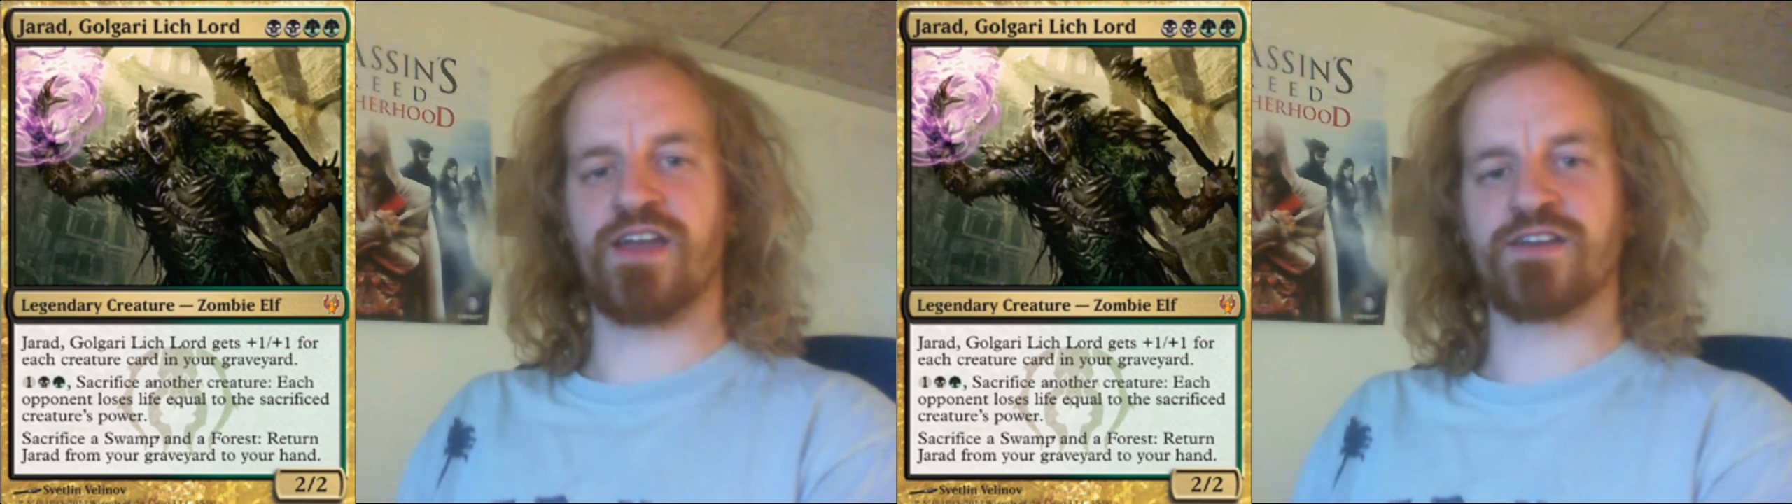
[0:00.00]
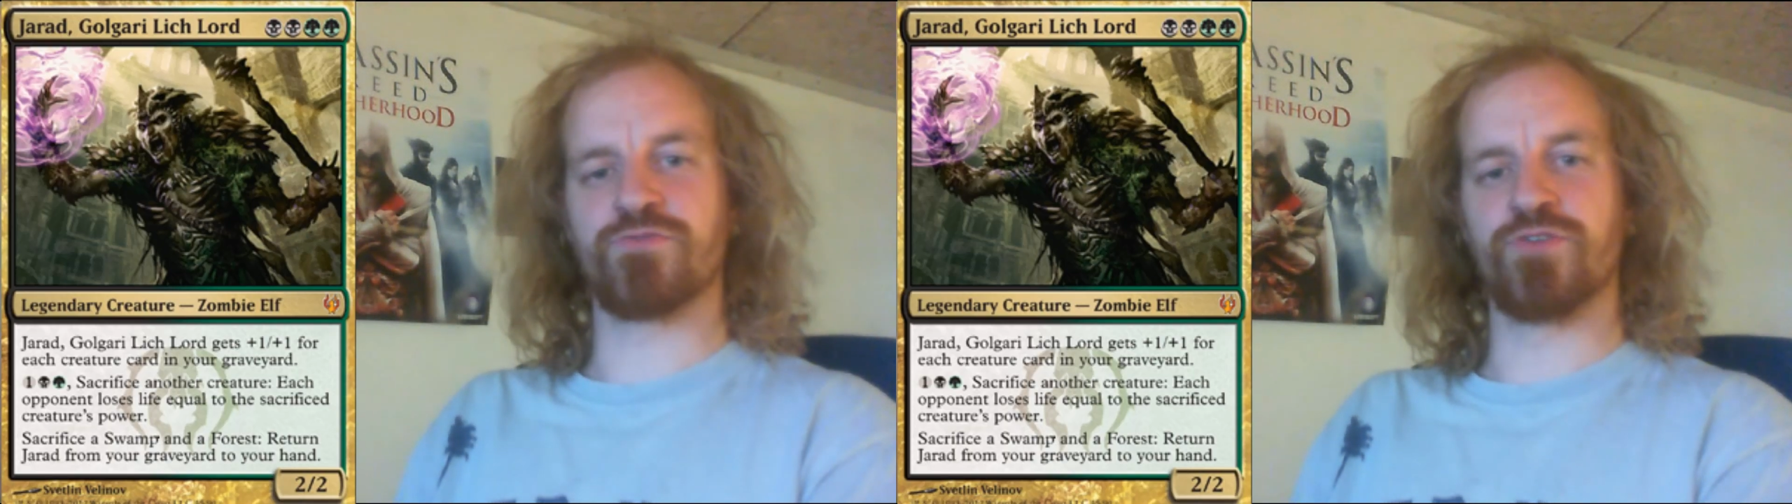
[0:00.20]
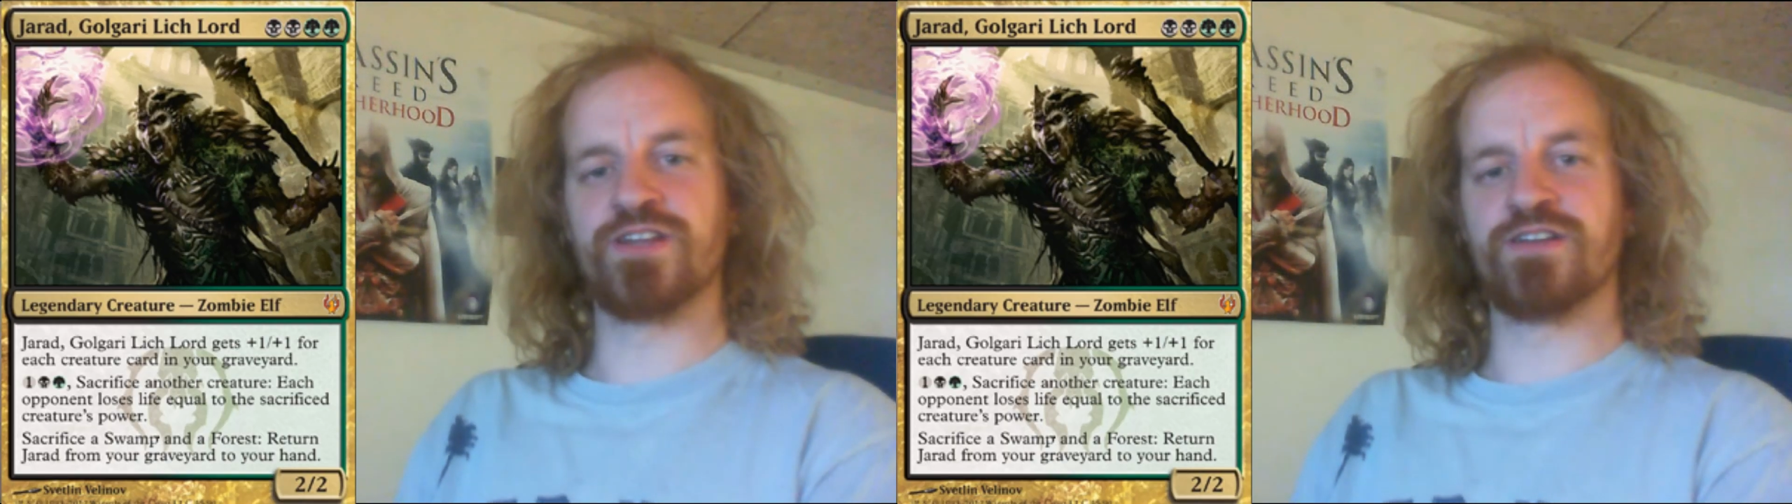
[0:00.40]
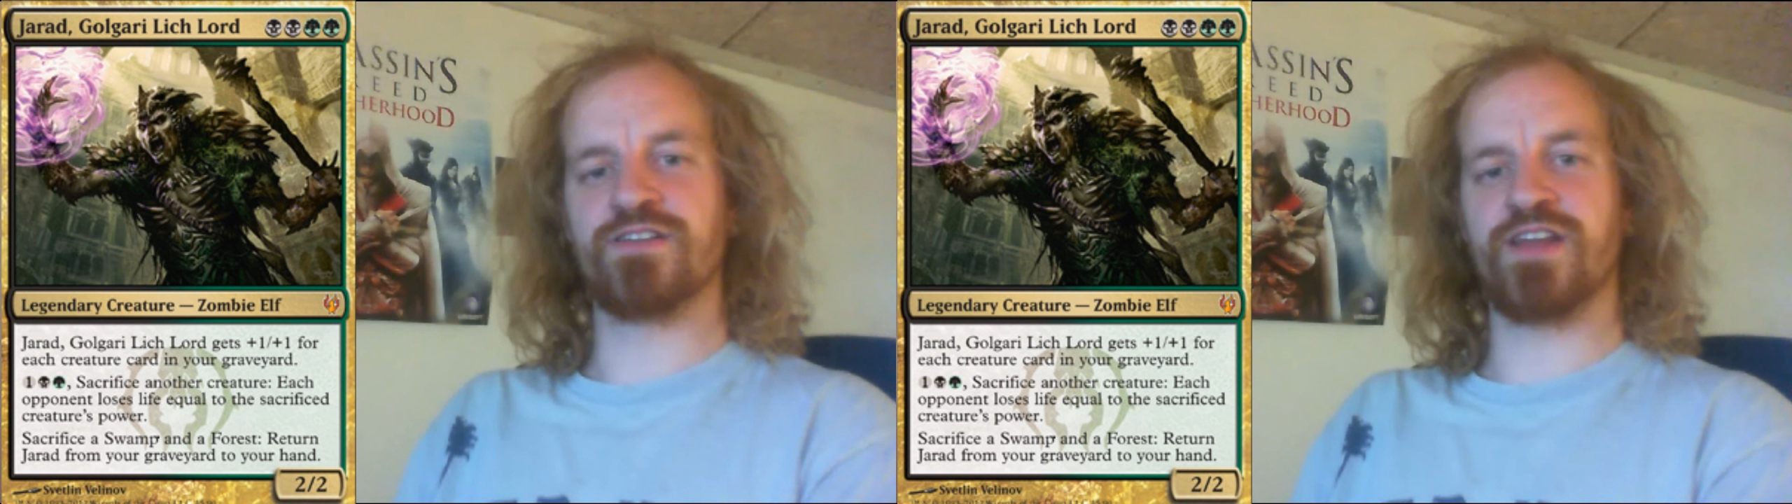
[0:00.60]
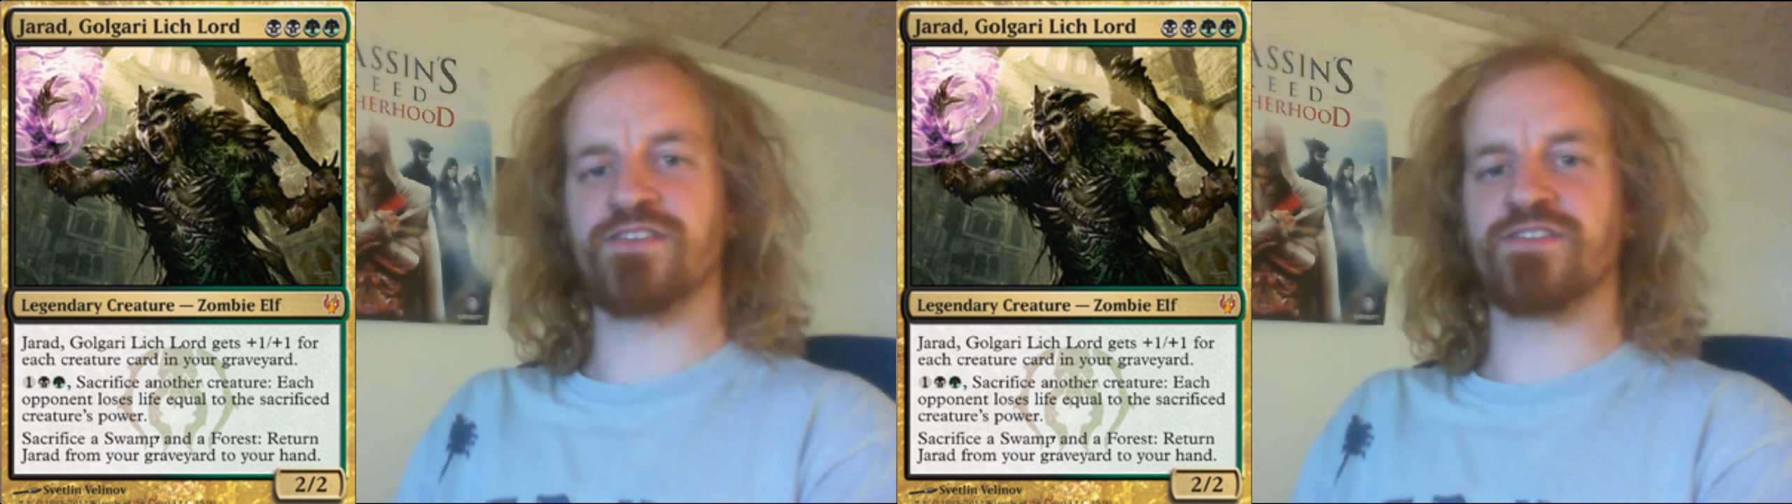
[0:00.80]
and
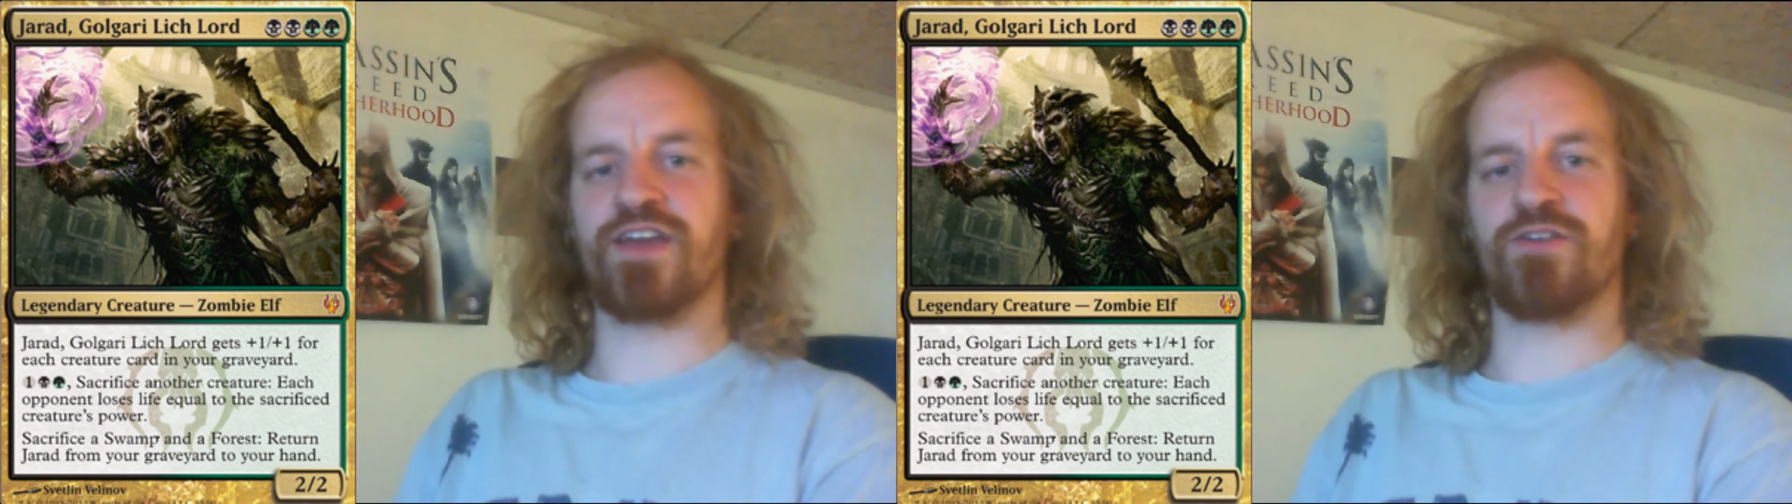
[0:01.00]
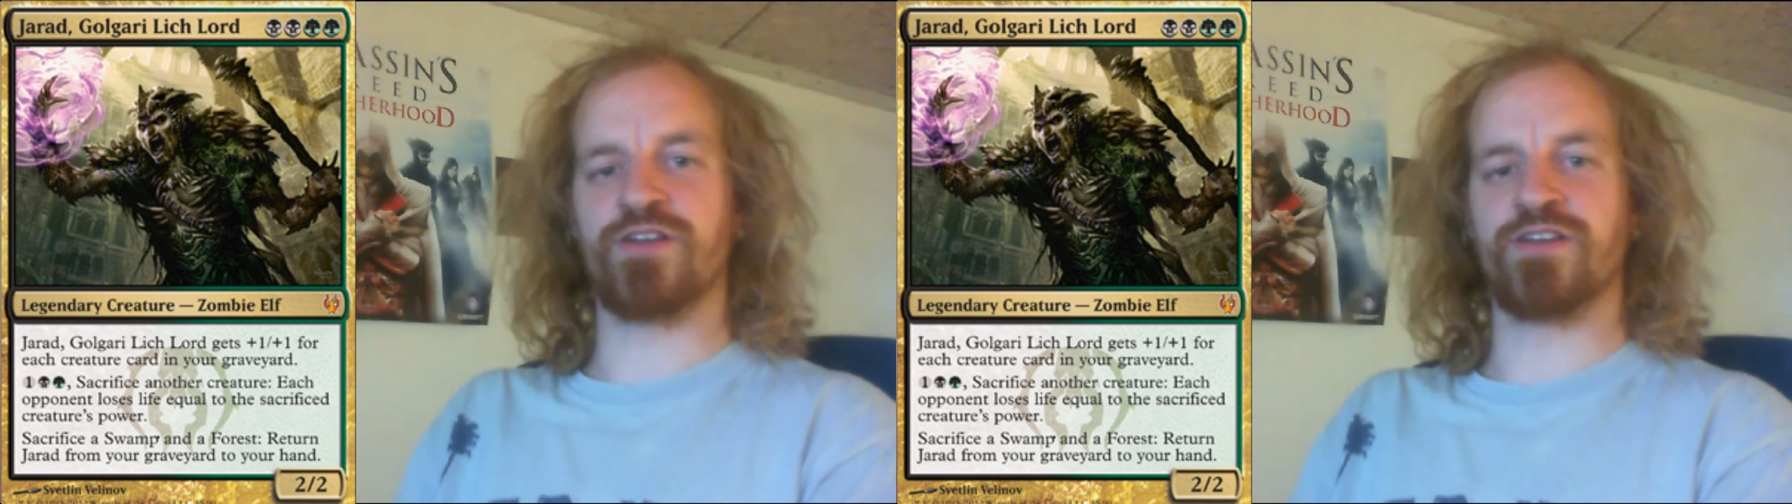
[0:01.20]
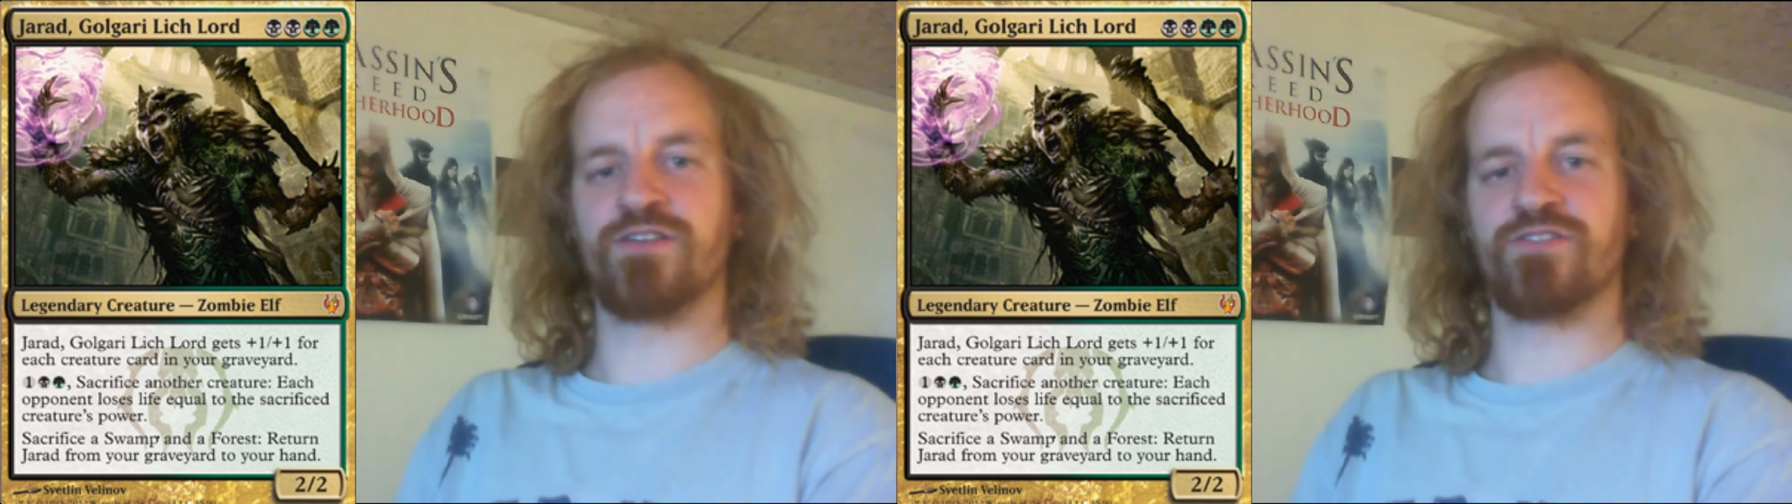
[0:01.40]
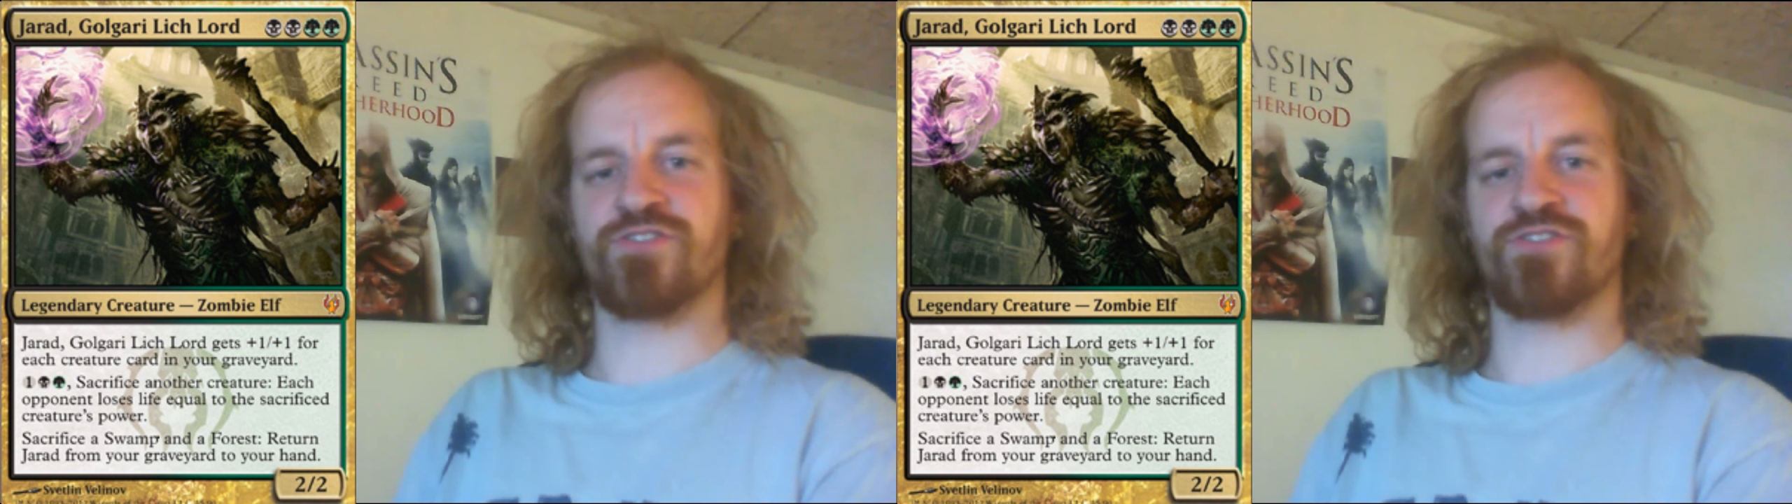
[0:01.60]
green legendary